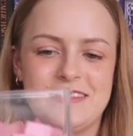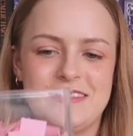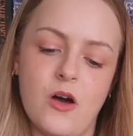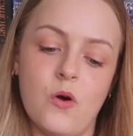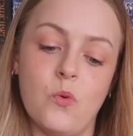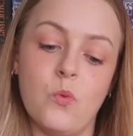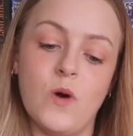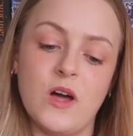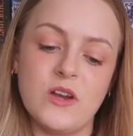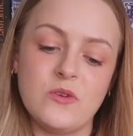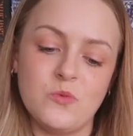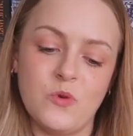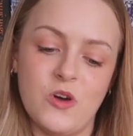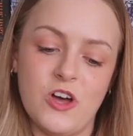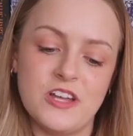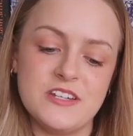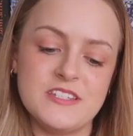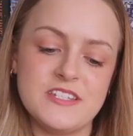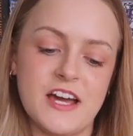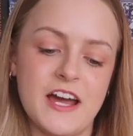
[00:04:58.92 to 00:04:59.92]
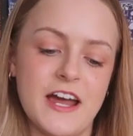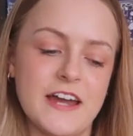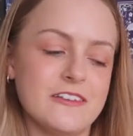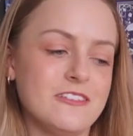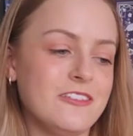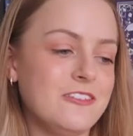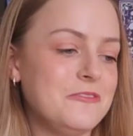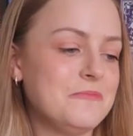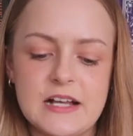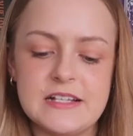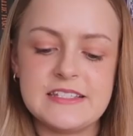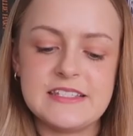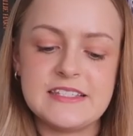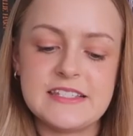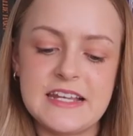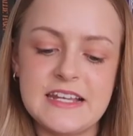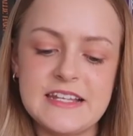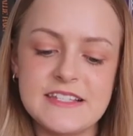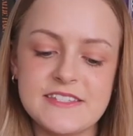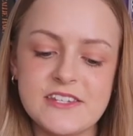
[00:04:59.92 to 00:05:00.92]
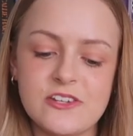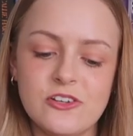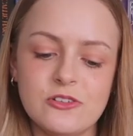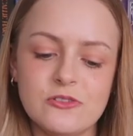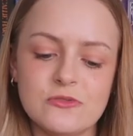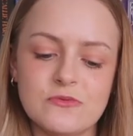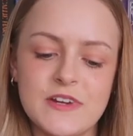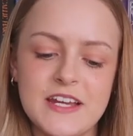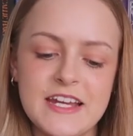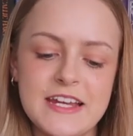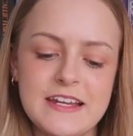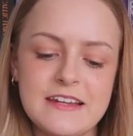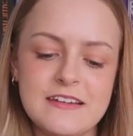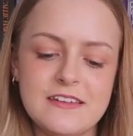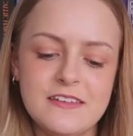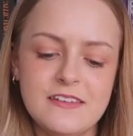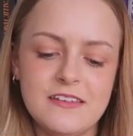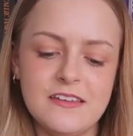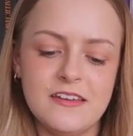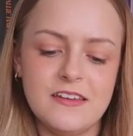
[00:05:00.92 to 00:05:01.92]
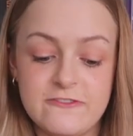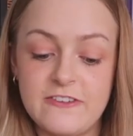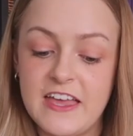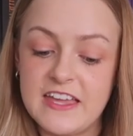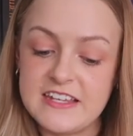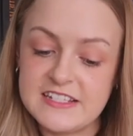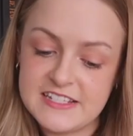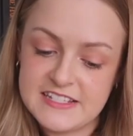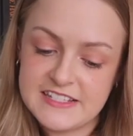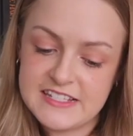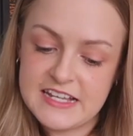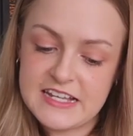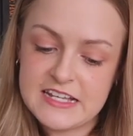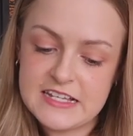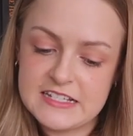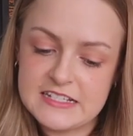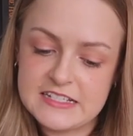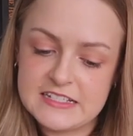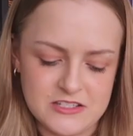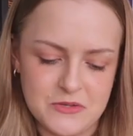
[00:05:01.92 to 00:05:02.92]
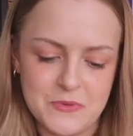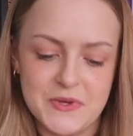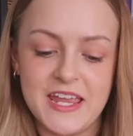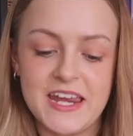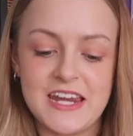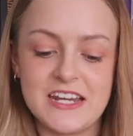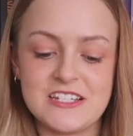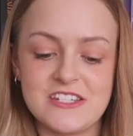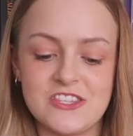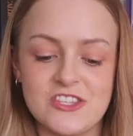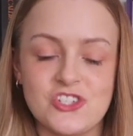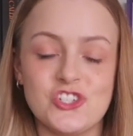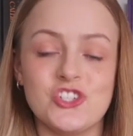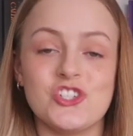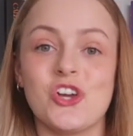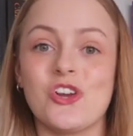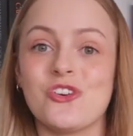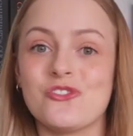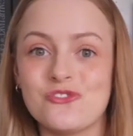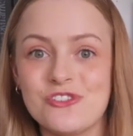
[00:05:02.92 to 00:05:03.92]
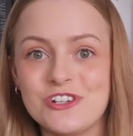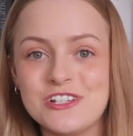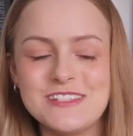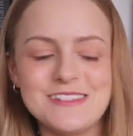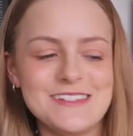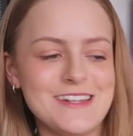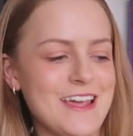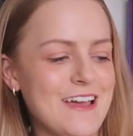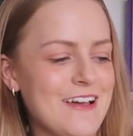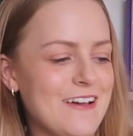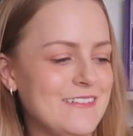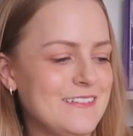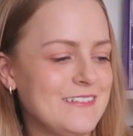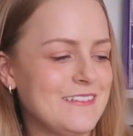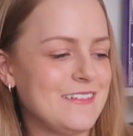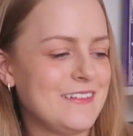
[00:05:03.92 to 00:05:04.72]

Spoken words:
a one-word title, a seasonal read, fantasy. So we're getting to the genres now.